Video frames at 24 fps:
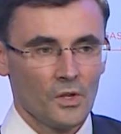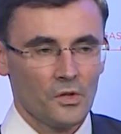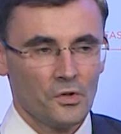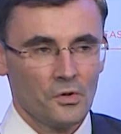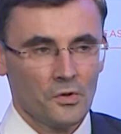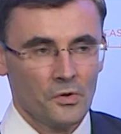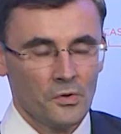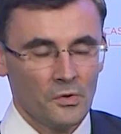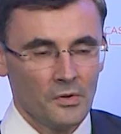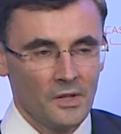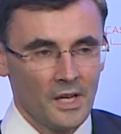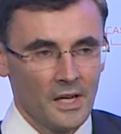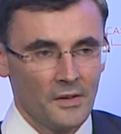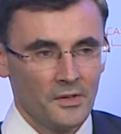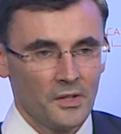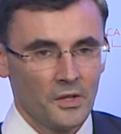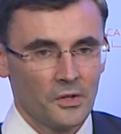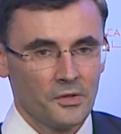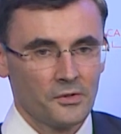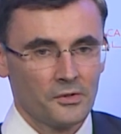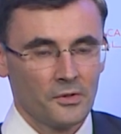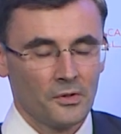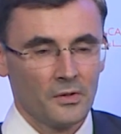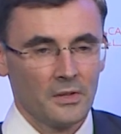To do that, there
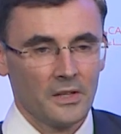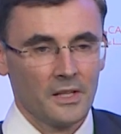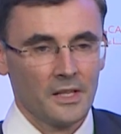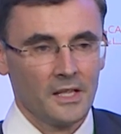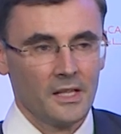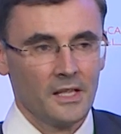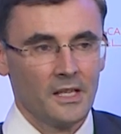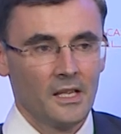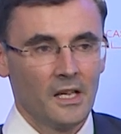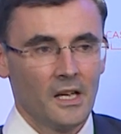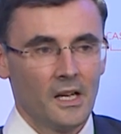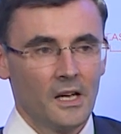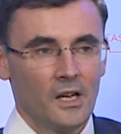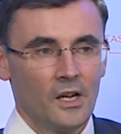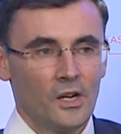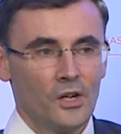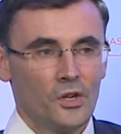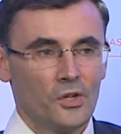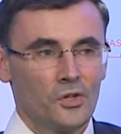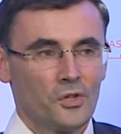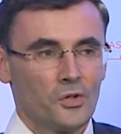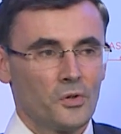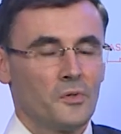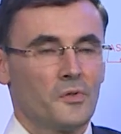are certainly
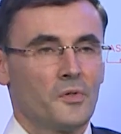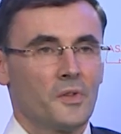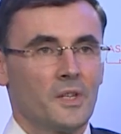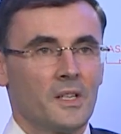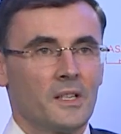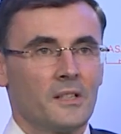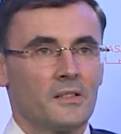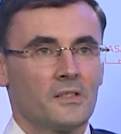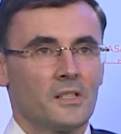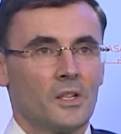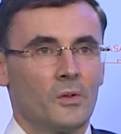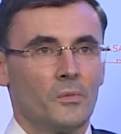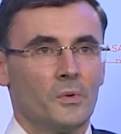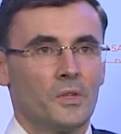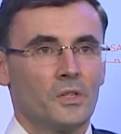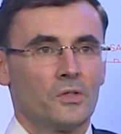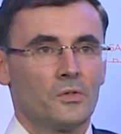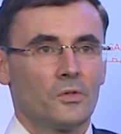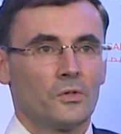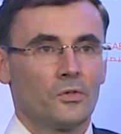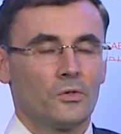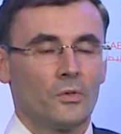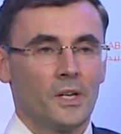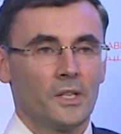2 things that we
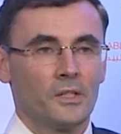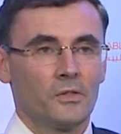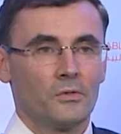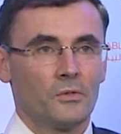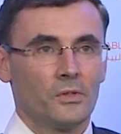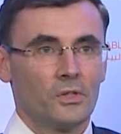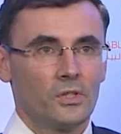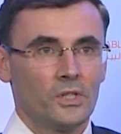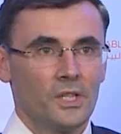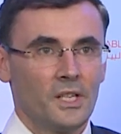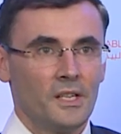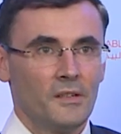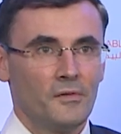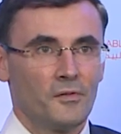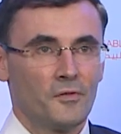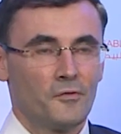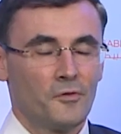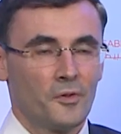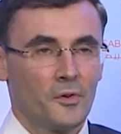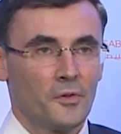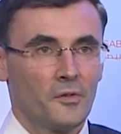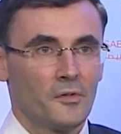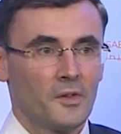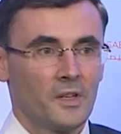should try to achieve. The
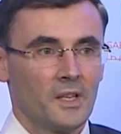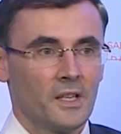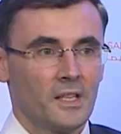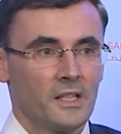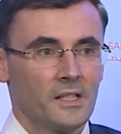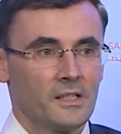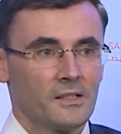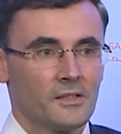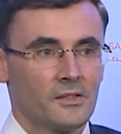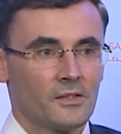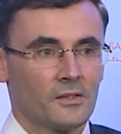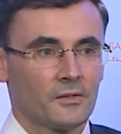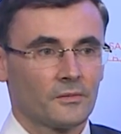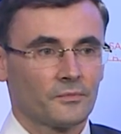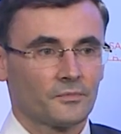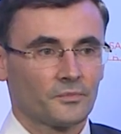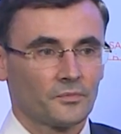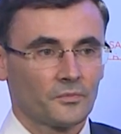first thing is